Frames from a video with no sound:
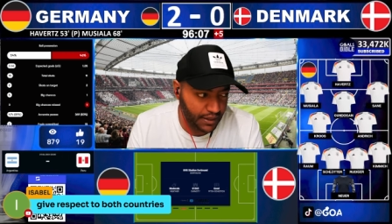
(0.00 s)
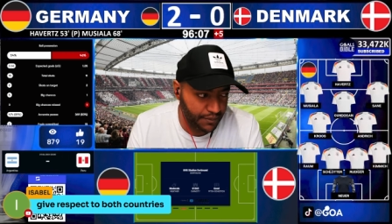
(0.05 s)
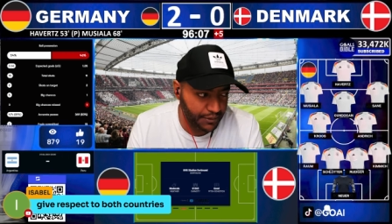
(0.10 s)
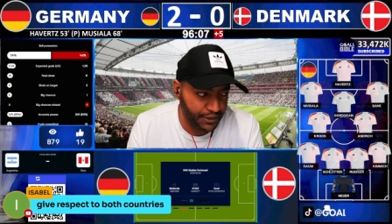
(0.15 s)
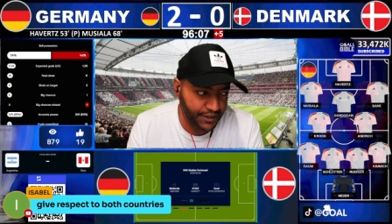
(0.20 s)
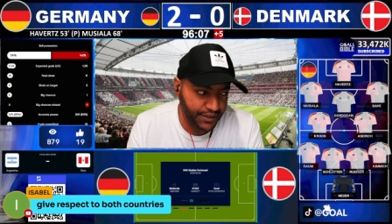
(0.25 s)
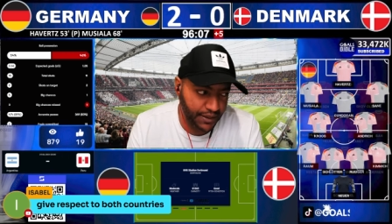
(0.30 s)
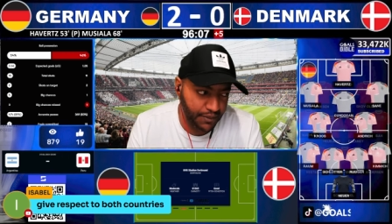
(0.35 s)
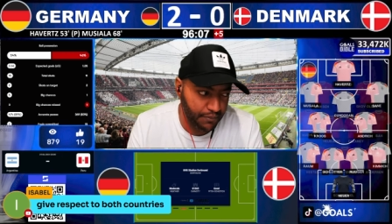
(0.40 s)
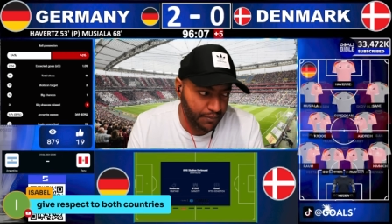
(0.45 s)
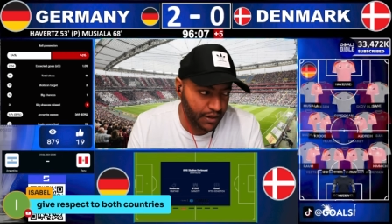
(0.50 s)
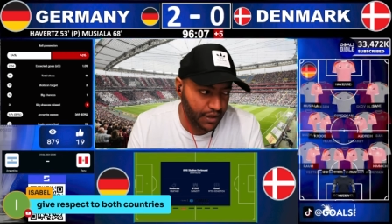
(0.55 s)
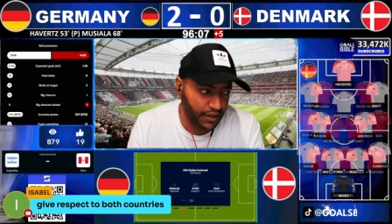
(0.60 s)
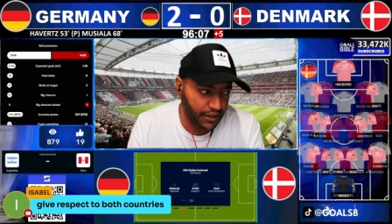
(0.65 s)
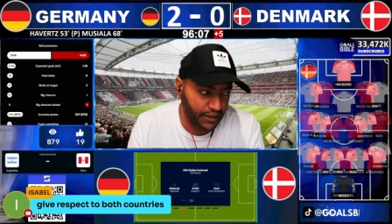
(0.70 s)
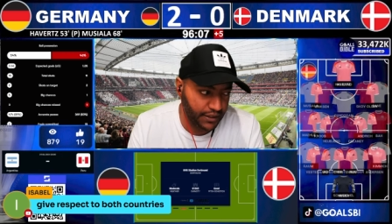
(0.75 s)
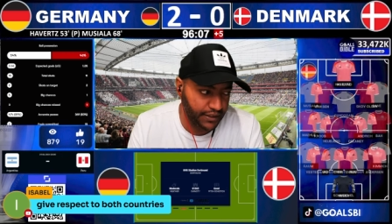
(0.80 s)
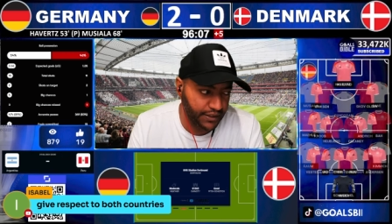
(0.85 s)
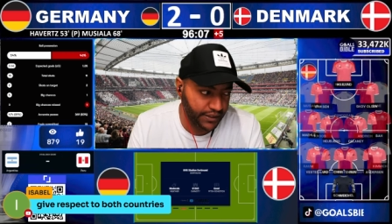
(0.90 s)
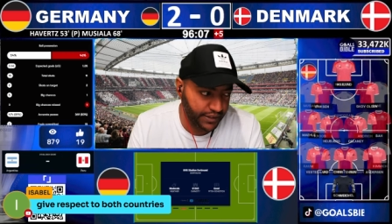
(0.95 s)
I mean,
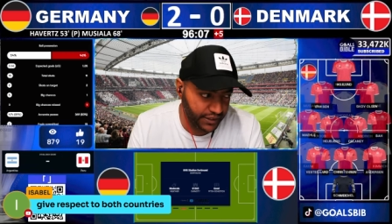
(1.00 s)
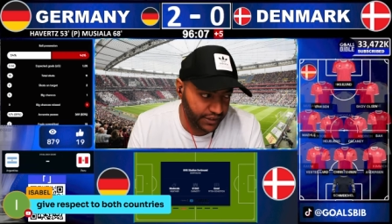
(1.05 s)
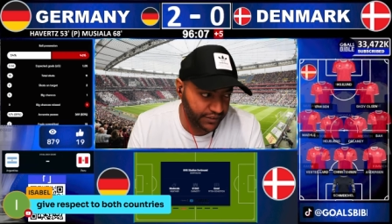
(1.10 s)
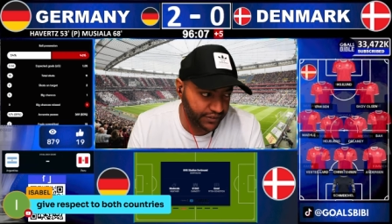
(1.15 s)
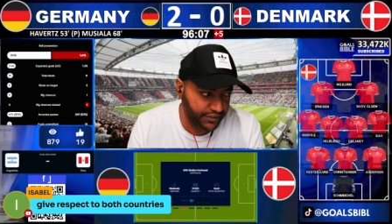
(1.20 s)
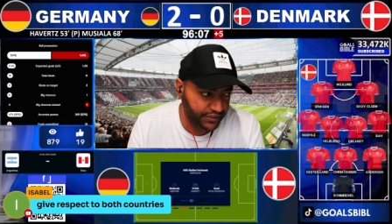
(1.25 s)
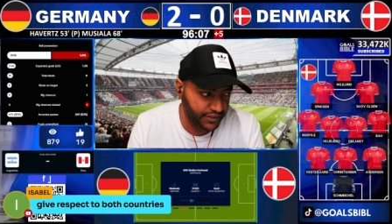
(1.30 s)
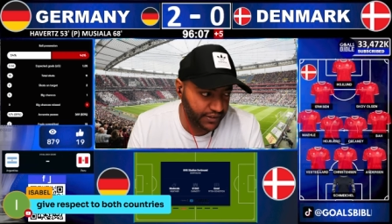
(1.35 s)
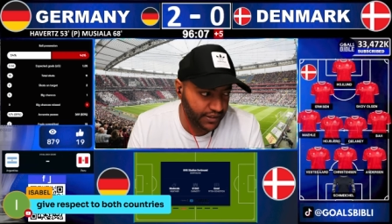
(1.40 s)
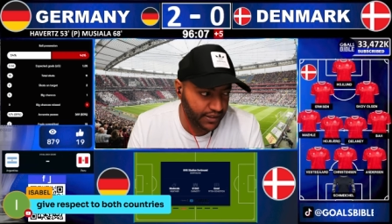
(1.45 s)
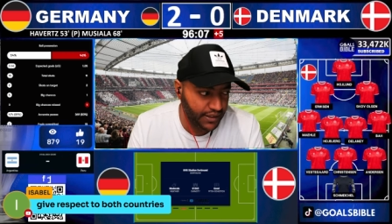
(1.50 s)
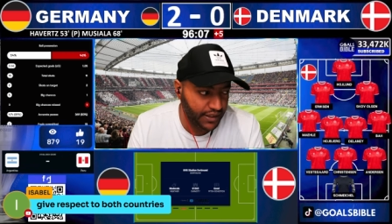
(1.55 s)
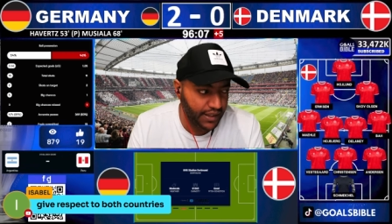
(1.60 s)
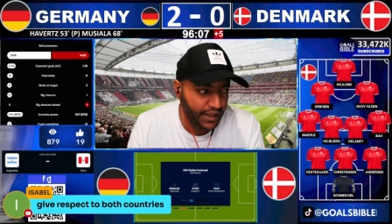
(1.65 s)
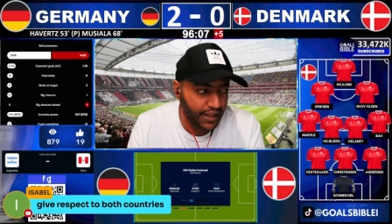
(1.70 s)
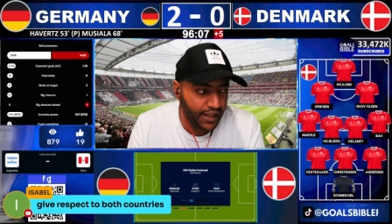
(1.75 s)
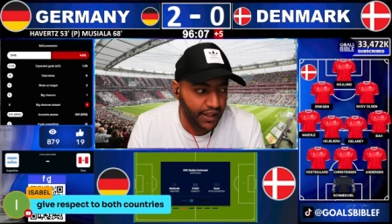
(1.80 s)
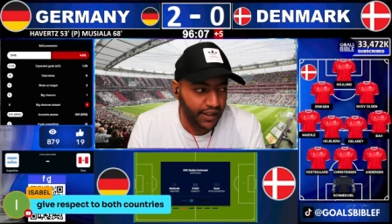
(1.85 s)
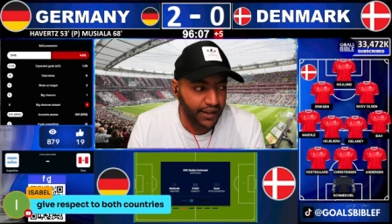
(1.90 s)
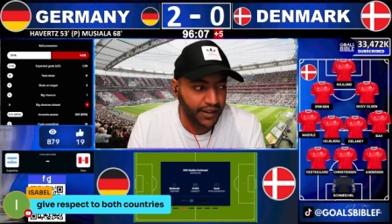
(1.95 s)
Denmark at least,
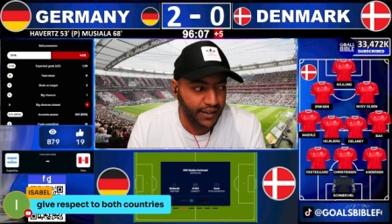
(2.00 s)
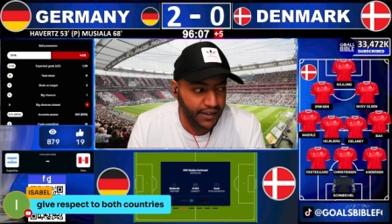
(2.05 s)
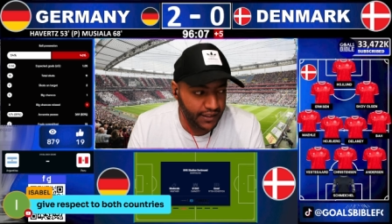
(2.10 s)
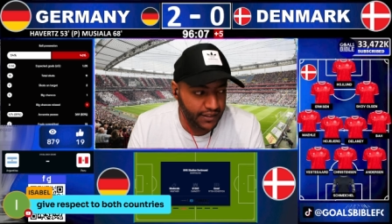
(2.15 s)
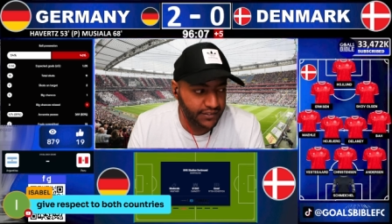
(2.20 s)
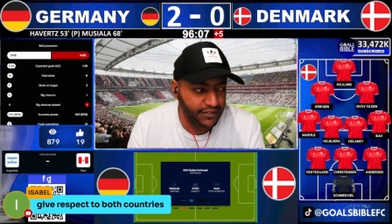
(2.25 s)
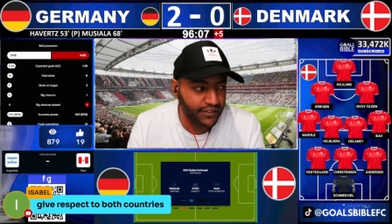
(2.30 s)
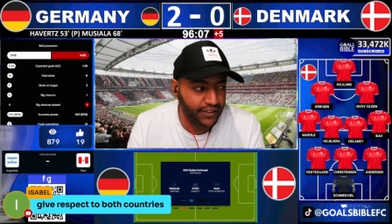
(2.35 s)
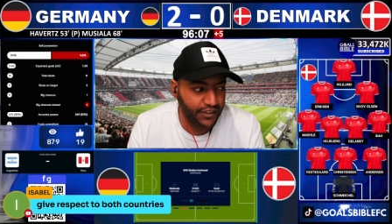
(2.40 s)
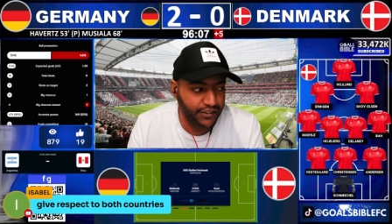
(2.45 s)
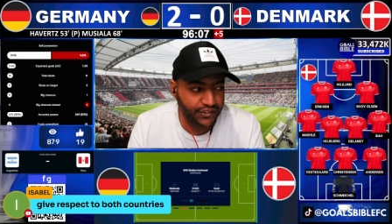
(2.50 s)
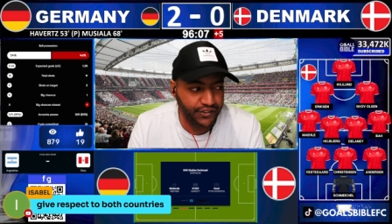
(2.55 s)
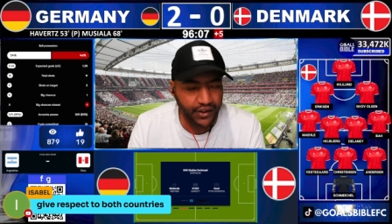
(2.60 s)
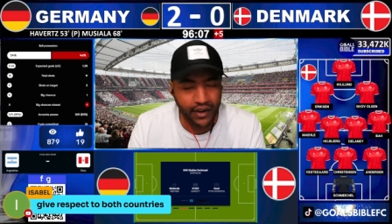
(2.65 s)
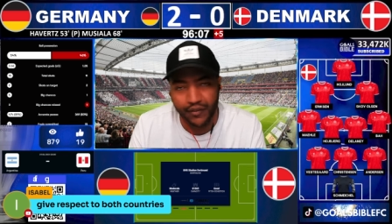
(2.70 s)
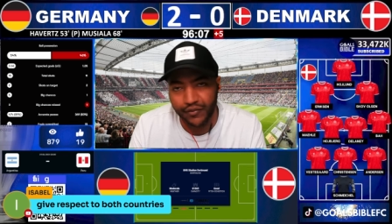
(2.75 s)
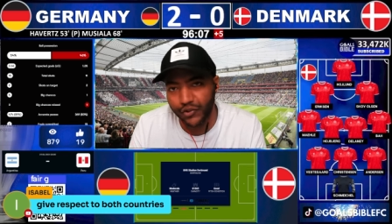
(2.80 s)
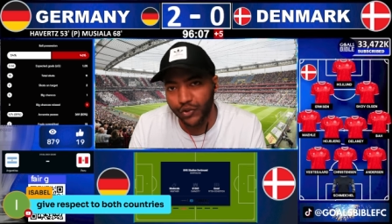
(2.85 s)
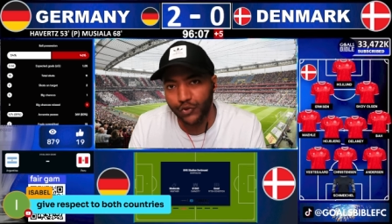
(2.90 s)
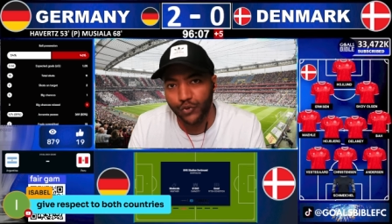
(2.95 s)
at least
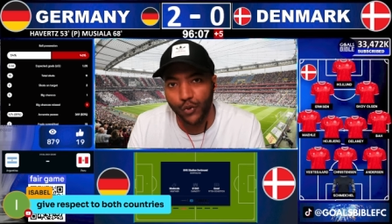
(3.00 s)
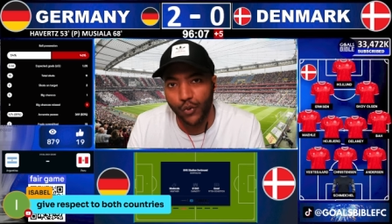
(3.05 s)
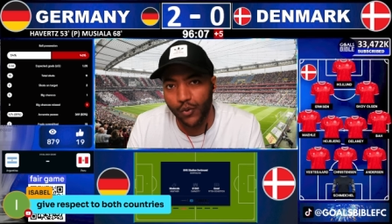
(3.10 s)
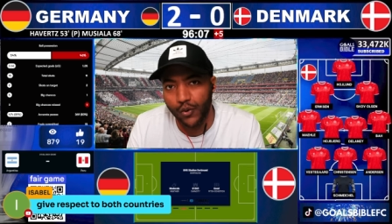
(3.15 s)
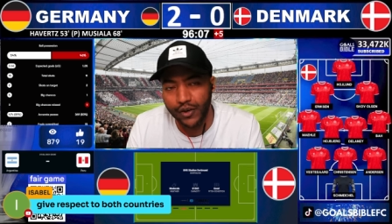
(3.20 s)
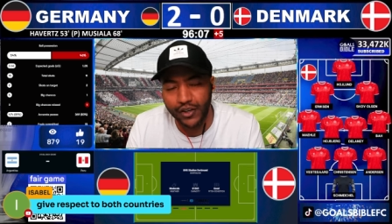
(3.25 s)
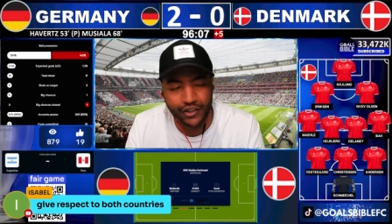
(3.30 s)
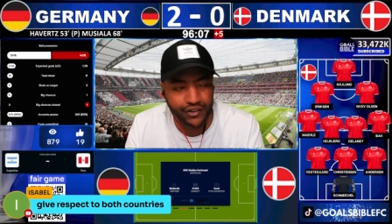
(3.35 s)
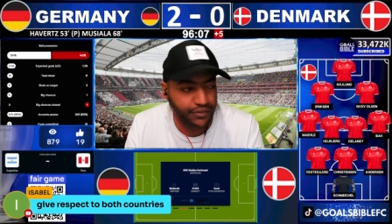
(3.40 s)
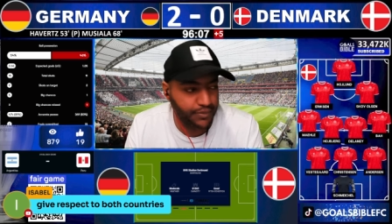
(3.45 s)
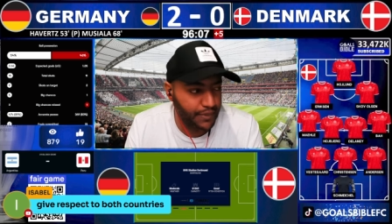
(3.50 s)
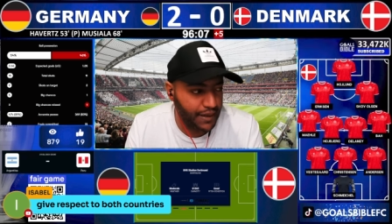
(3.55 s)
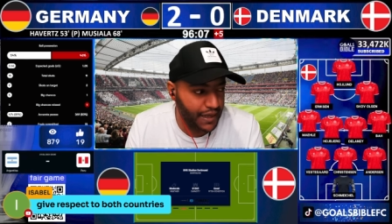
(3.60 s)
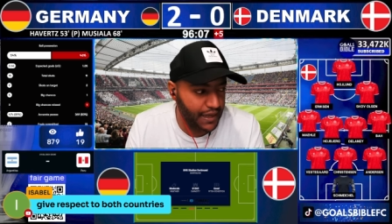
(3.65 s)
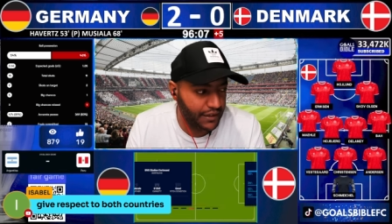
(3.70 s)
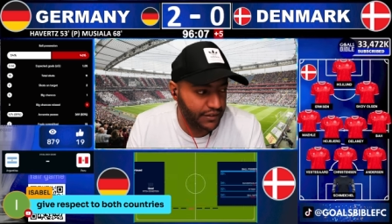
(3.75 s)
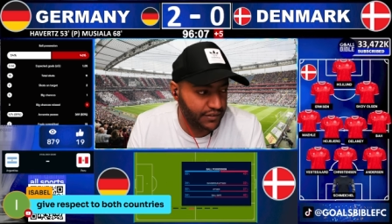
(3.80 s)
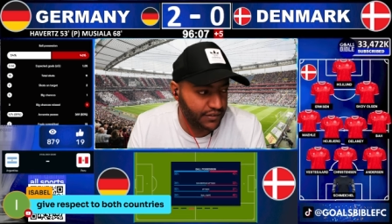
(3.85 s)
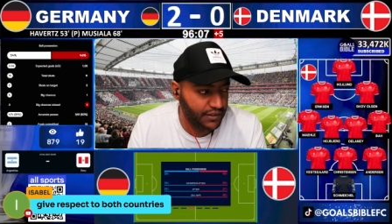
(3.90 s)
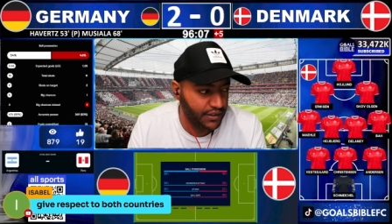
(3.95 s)
deserve to score in this
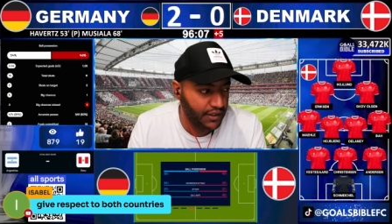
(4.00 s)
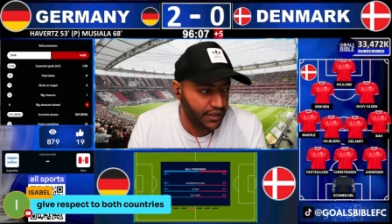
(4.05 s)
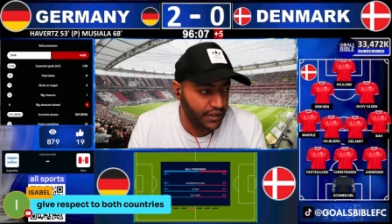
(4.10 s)
match.